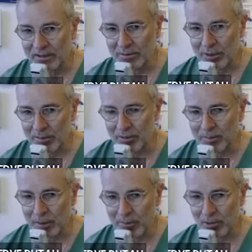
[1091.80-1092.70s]

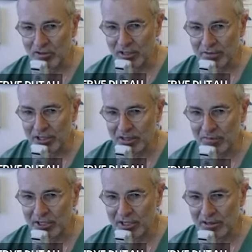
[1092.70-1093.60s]
paper on safety and
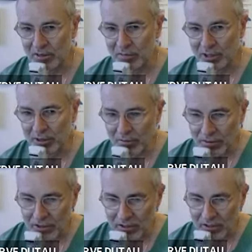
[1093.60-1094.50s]
efficacy of fully
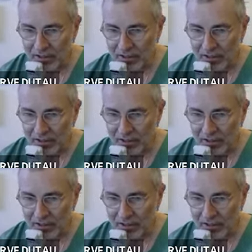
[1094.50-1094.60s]
covered